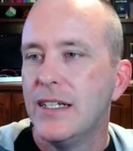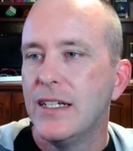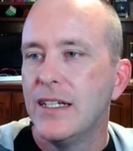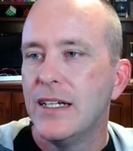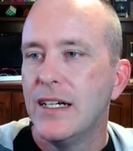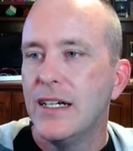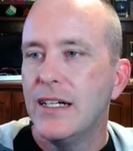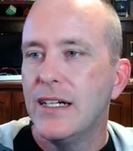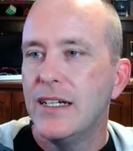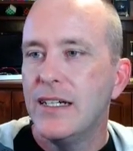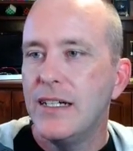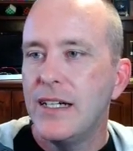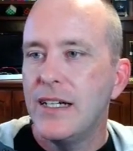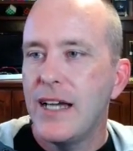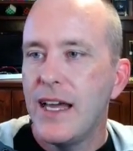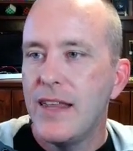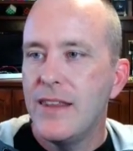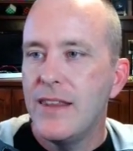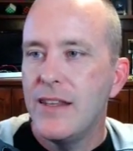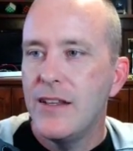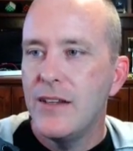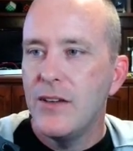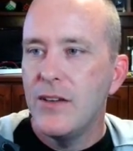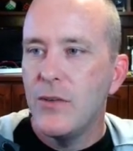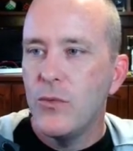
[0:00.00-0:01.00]
And
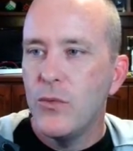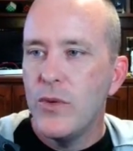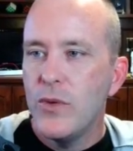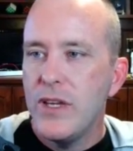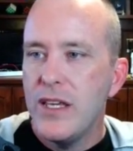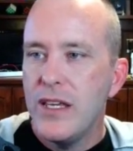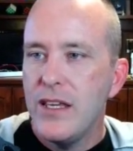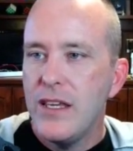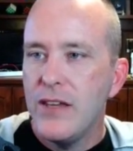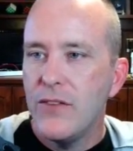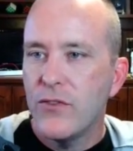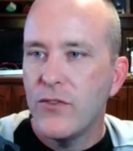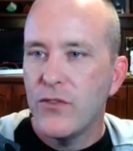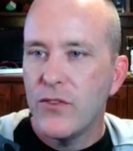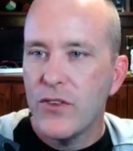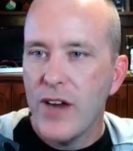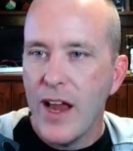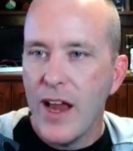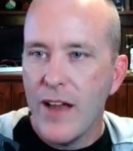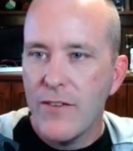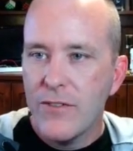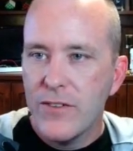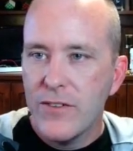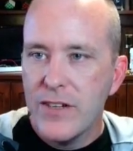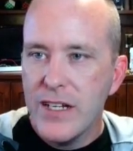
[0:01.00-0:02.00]
then for
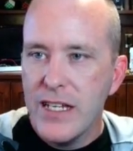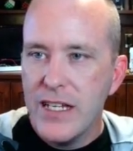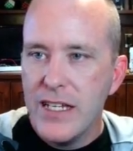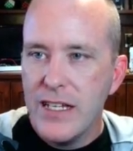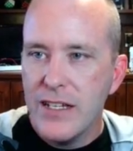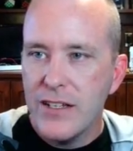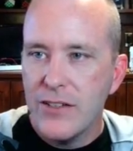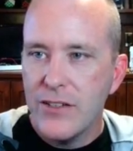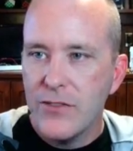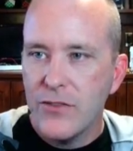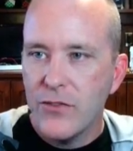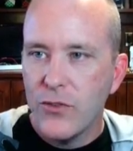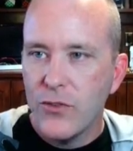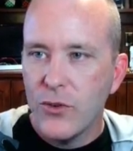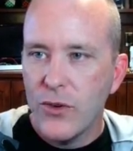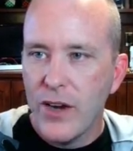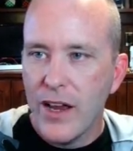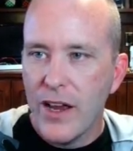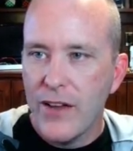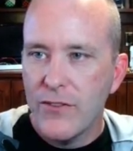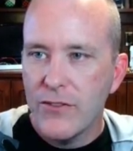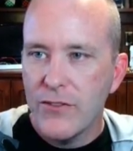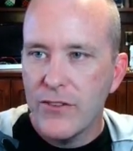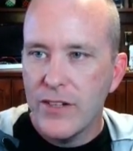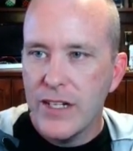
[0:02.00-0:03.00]
every
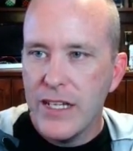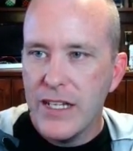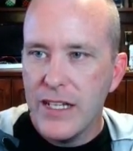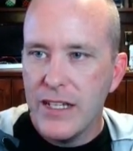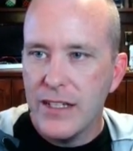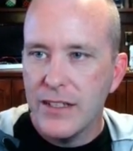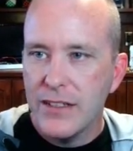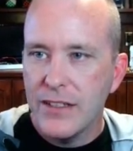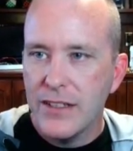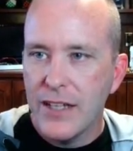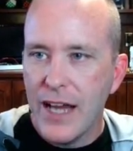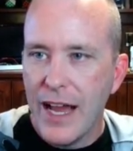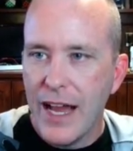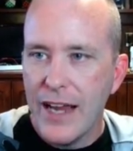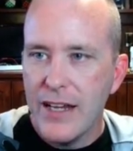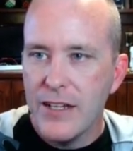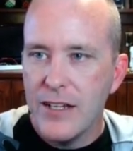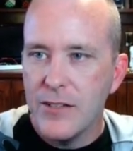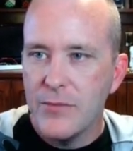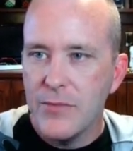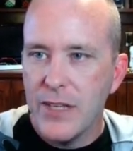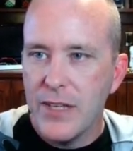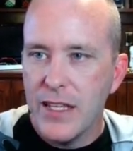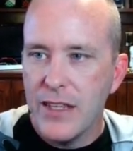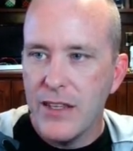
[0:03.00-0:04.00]

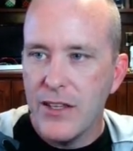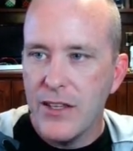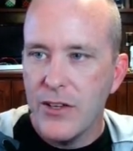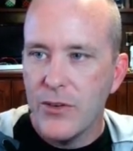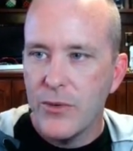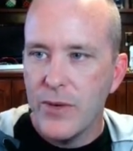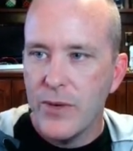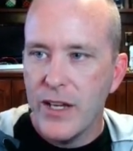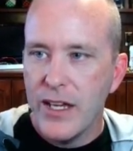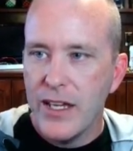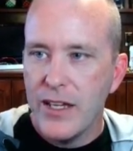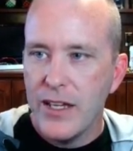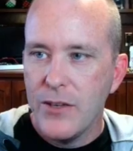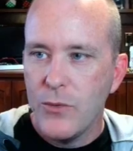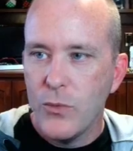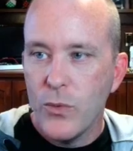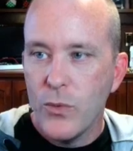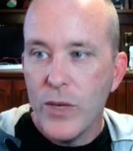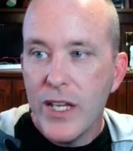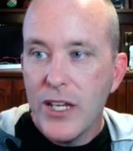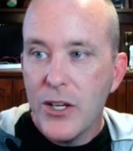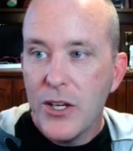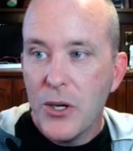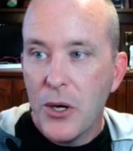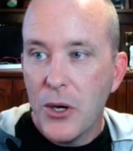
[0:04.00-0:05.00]
item in the array,
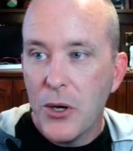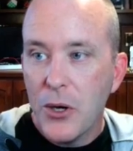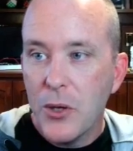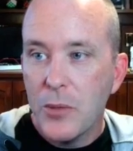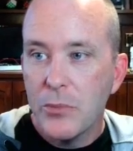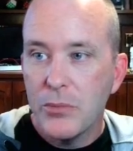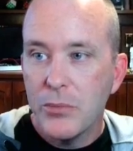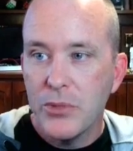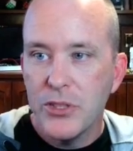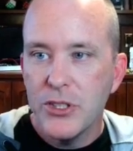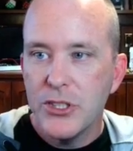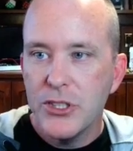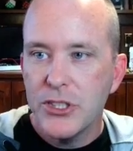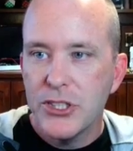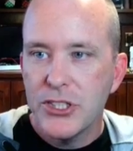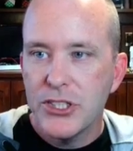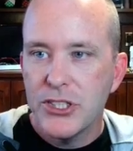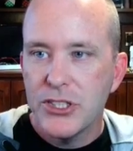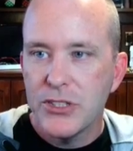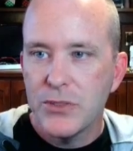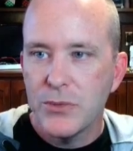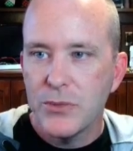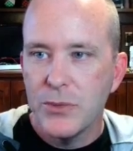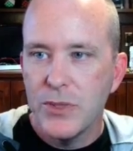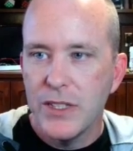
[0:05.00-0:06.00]
we call
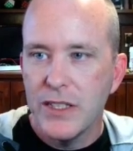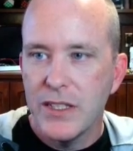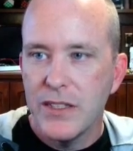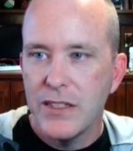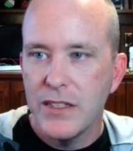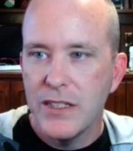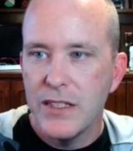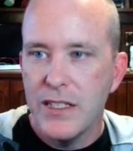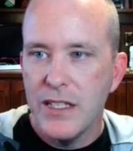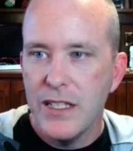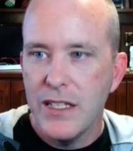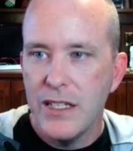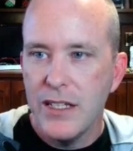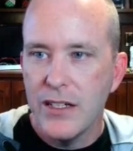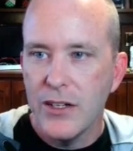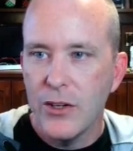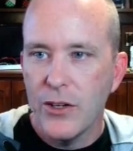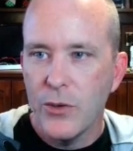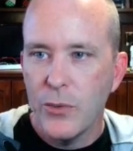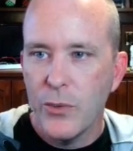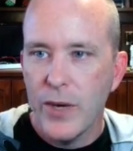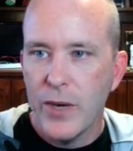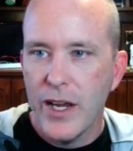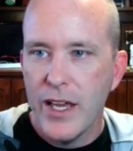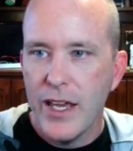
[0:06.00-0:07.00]
push with the
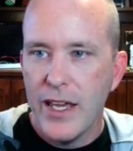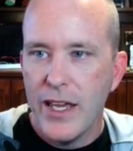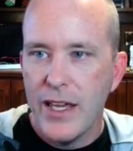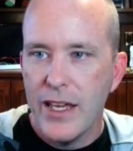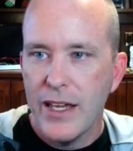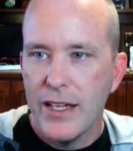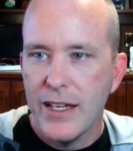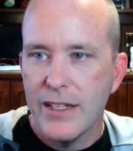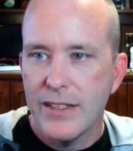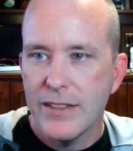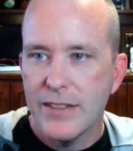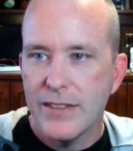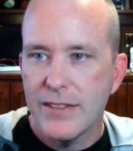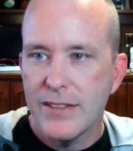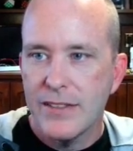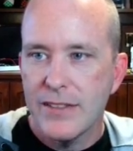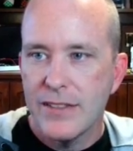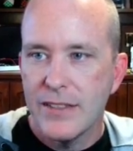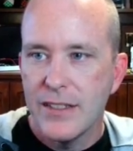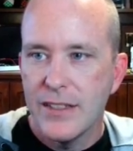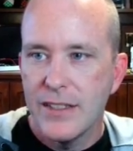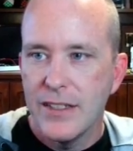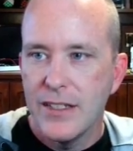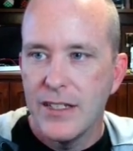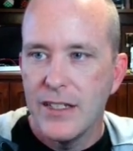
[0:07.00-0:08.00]
array
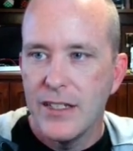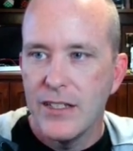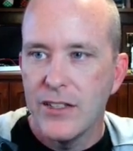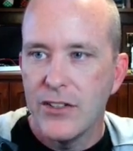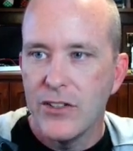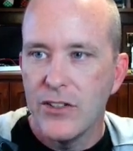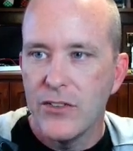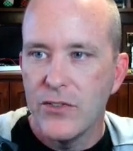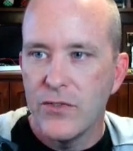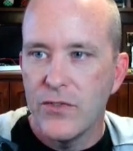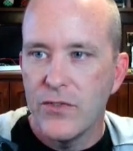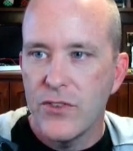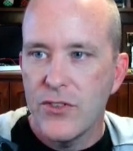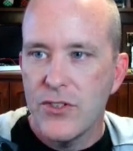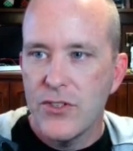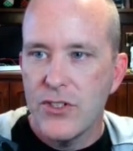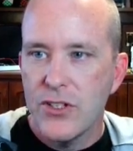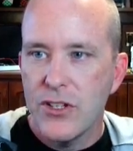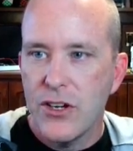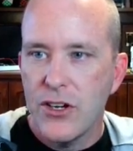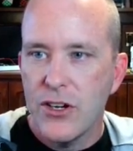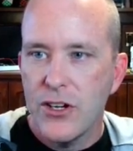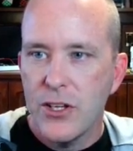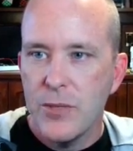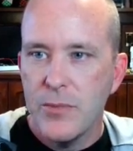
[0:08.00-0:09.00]
as the
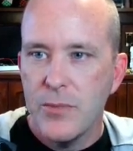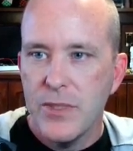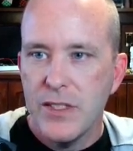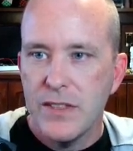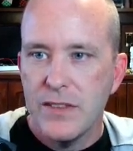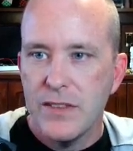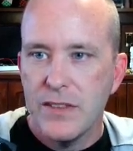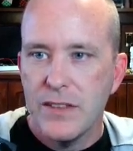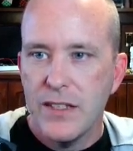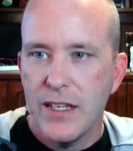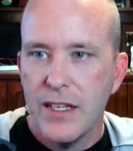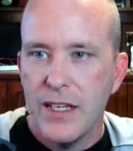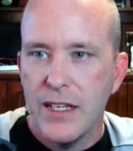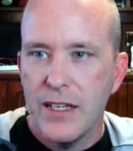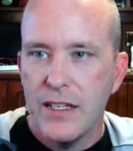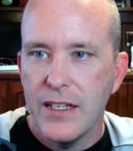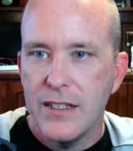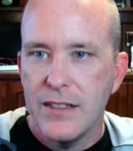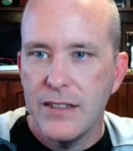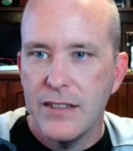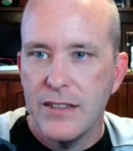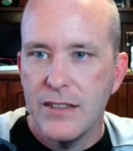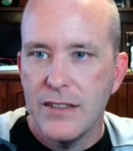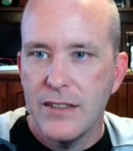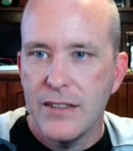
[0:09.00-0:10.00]
first argument
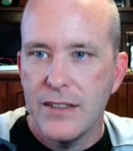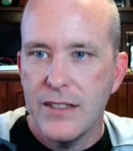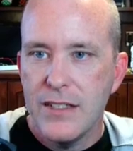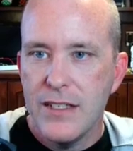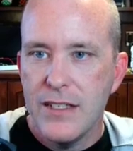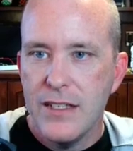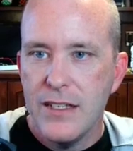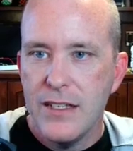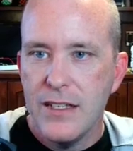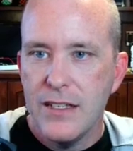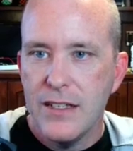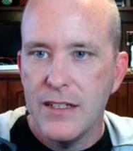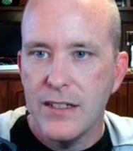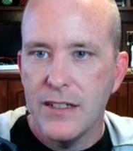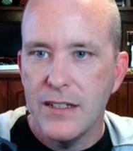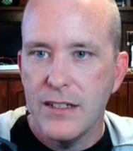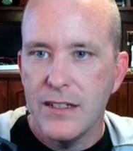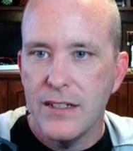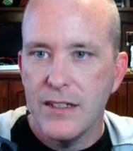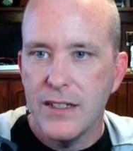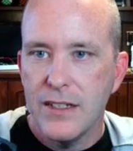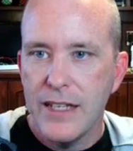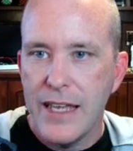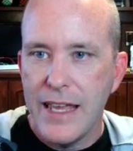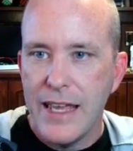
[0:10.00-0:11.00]
and the
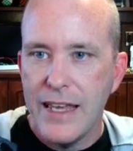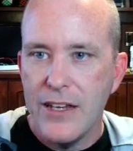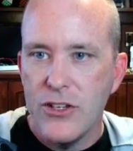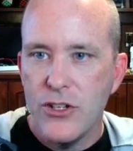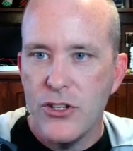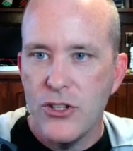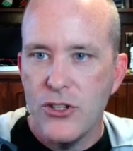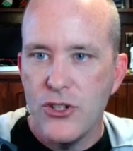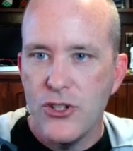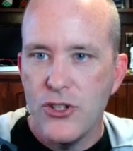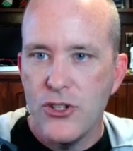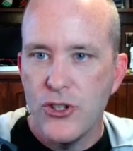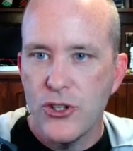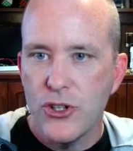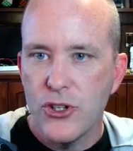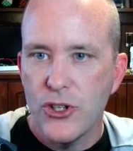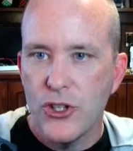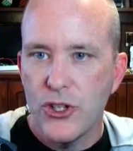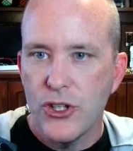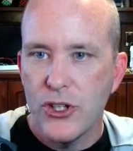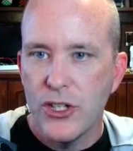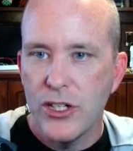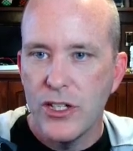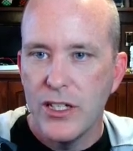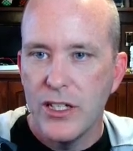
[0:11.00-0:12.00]

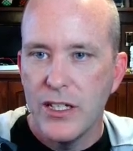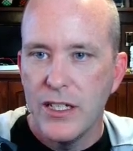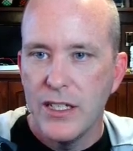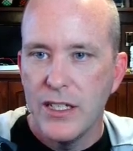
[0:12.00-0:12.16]
integer